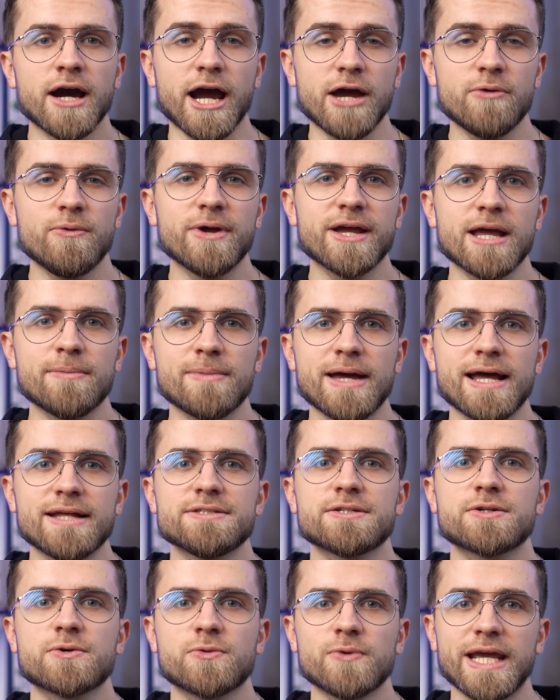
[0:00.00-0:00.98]
I
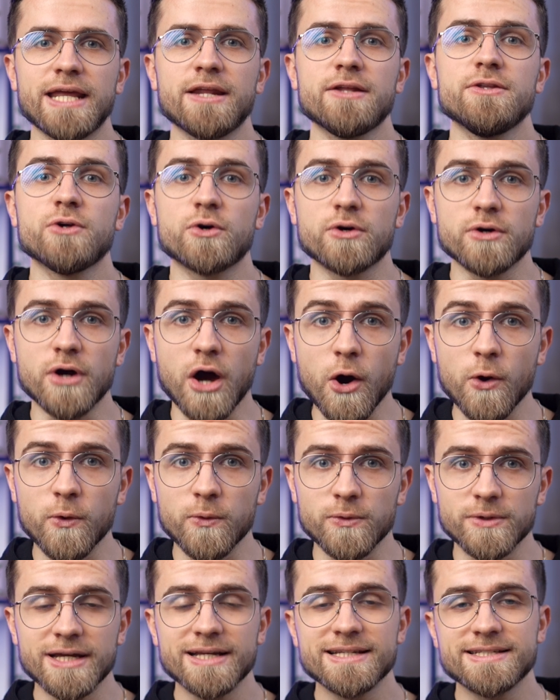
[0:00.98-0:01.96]
recommend creating your
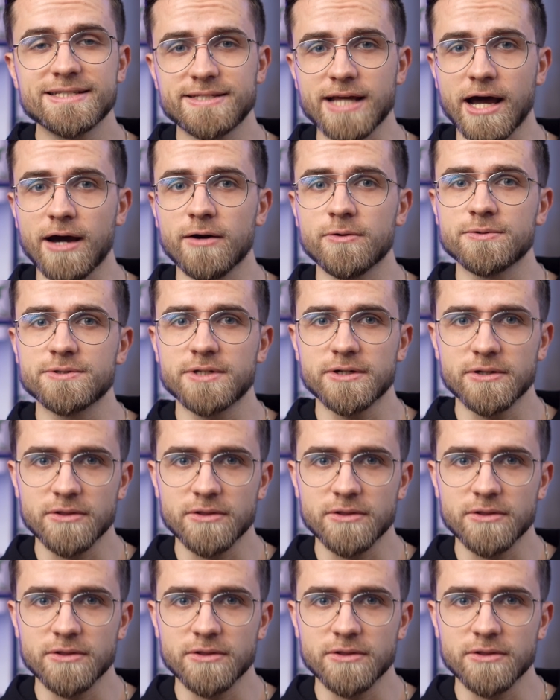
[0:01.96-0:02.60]
own sound